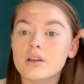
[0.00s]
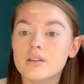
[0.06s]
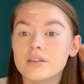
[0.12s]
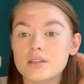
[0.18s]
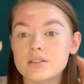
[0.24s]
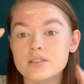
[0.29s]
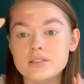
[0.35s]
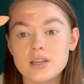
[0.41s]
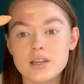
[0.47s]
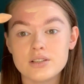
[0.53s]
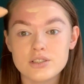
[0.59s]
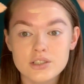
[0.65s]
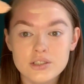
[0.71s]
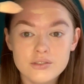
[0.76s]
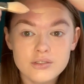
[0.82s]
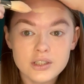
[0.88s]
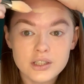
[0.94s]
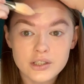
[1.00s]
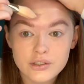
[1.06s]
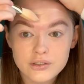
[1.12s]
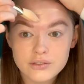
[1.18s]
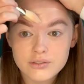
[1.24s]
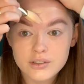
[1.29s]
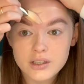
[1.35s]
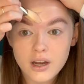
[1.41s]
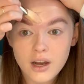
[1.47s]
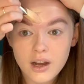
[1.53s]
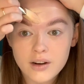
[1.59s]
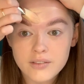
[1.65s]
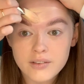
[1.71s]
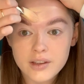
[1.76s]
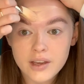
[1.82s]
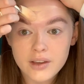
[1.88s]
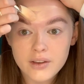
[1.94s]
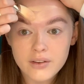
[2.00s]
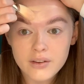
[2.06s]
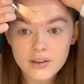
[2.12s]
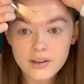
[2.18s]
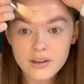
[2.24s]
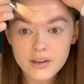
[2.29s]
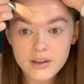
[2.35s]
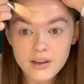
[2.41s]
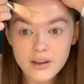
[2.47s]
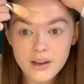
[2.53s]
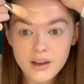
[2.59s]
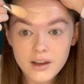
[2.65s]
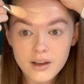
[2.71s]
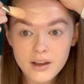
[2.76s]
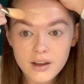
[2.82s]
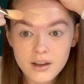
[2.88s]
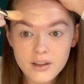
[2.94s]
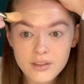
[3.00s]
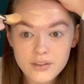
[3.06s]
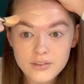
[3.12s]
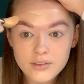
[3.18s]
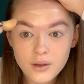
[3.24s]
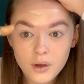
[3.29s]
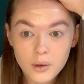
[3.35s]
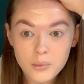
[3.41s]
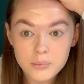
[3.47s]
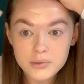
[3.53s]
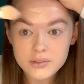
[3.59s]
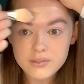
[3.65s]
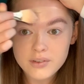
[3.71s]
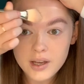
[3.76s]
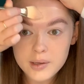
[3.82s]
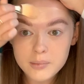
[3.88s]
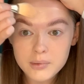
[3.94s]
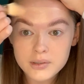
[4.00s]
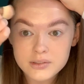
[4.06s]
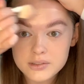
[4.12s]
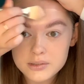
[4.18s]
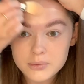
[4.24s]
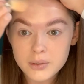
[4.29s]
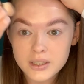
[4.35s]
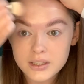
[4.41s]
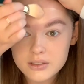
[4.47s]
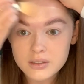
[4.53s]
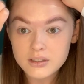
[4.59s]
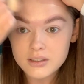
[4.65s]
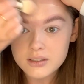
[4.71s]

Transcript: This is actually really good for carving out the tops of eyebrows as well.